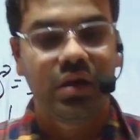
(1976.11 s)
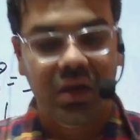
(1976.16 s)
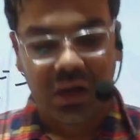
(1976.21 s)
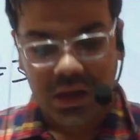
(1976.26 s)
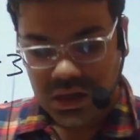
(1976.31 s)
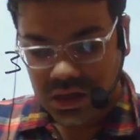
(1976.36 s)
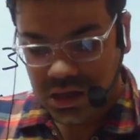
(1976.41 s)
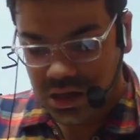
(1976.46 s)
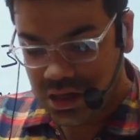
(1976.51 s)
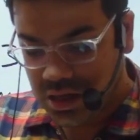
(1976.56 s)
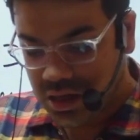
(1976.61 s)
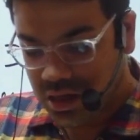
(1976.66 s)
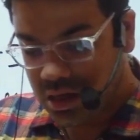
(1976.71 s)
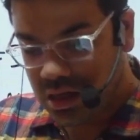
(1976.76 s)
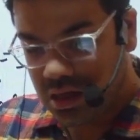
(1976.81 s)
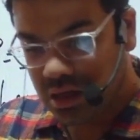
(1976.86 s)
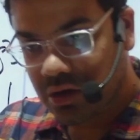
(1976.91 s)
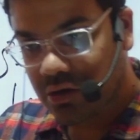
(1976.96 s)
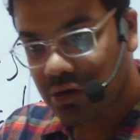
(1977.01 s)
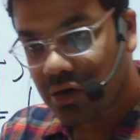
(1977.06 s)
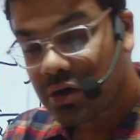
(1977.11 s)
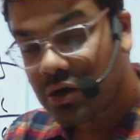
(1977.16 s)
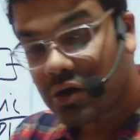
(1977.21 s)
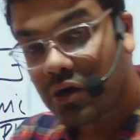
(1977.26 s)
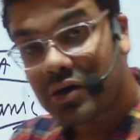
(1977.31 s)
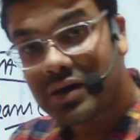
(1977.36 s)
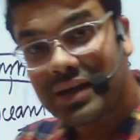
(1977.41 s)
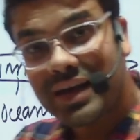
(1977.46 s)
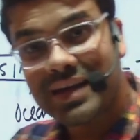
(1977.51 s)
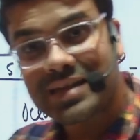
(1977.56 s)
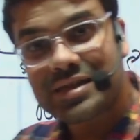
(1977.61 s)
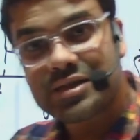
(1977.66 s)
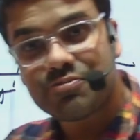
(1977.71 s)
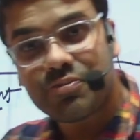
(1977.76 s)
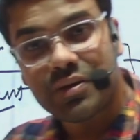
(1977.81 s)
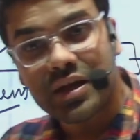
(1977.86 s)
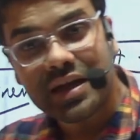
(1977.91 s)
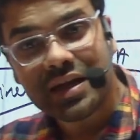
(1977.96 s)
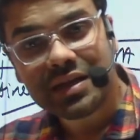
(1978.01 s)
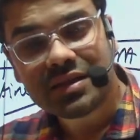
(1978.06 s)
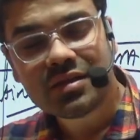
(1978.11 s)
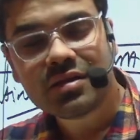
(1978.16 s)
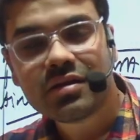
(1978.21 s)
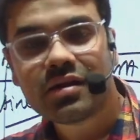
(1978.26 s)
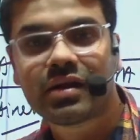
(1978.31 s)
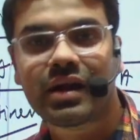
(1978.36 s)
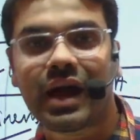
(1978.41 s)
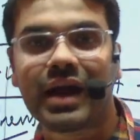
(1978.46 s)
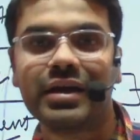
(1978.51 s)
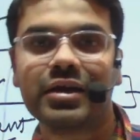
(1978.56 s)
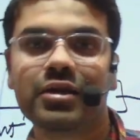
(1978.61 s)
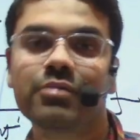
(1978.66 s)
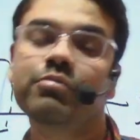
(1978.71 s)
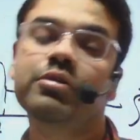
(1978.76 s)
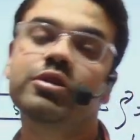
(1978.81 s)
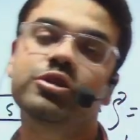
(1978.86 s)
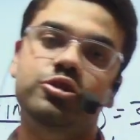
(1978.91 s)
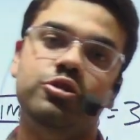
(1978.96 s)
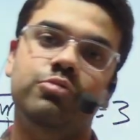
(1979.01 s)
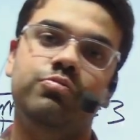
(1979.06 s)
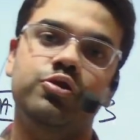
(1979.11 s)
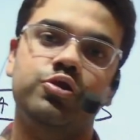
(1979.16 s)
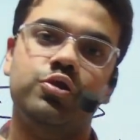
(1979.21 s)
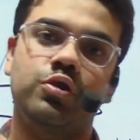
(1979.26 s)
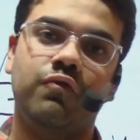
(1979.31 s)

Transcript: he could not explain the random distribution of